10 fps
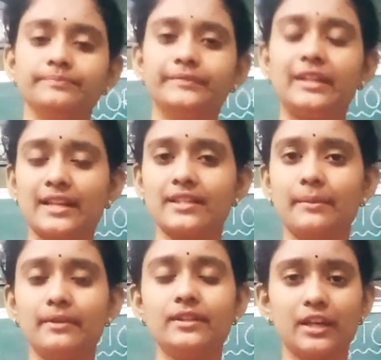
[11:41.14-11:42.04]
it has
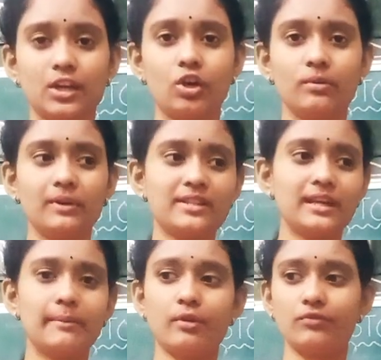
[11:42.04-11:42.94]
come in account by
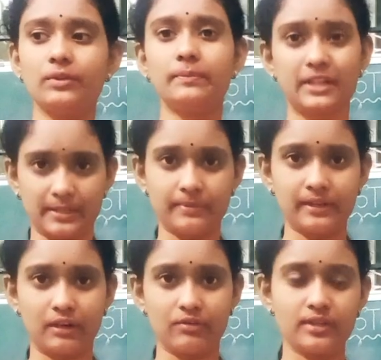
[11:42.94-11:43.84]
some of the
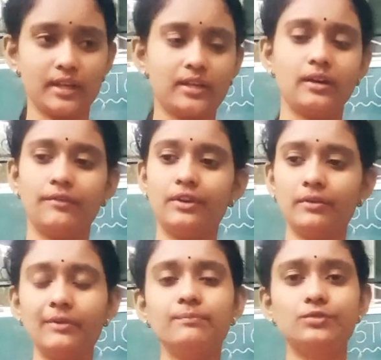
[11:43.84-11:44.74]
perspectives. Like
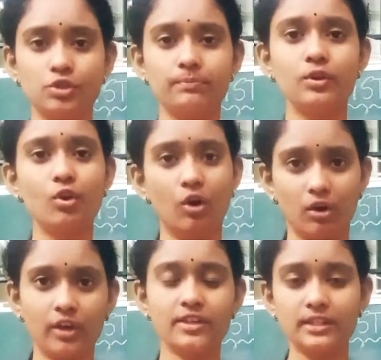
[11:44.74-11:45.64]
everyone should be
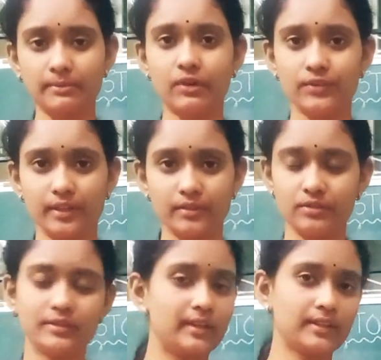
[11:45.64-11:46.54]
knowledge about
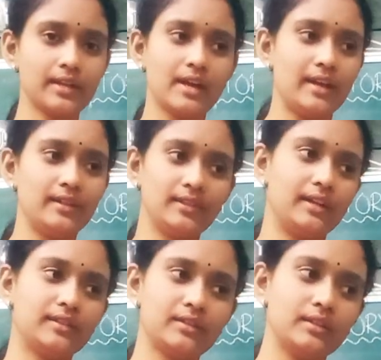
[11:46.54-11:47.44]
that. In
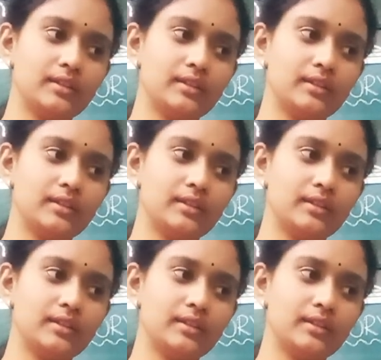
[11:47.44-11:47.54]
that